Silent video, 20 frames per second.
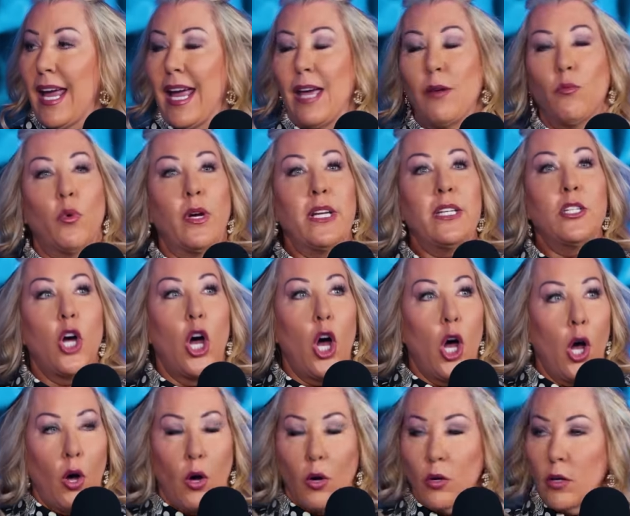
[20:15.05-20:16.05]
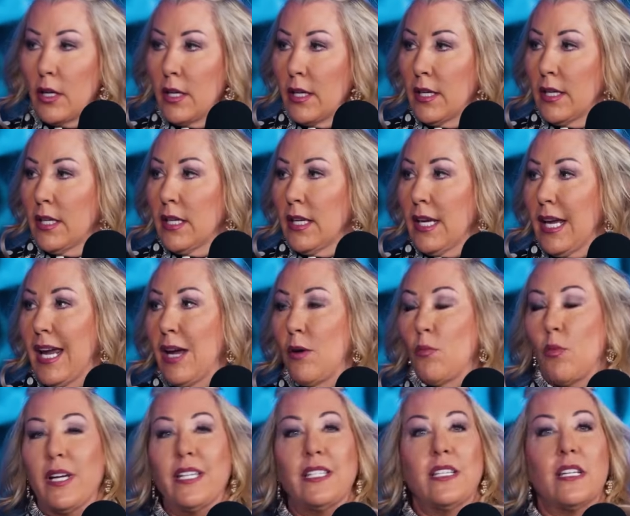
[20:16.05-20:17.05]
And we talk
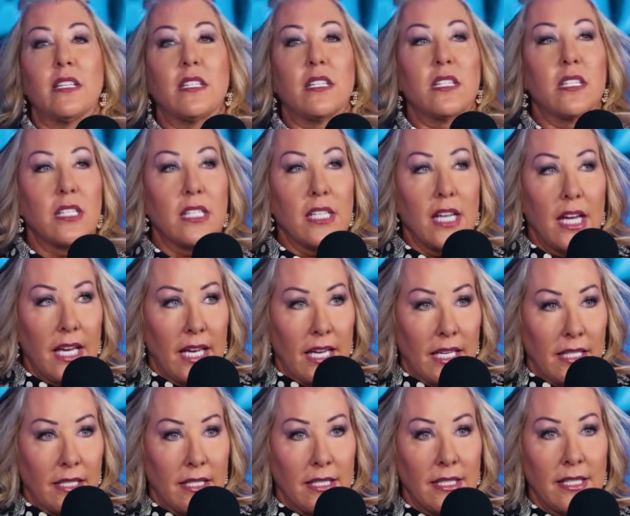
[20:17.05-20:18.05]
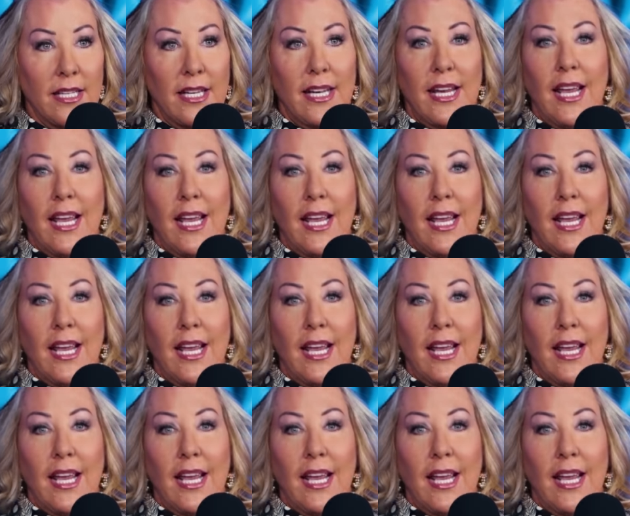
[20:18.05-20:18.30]
and we discuss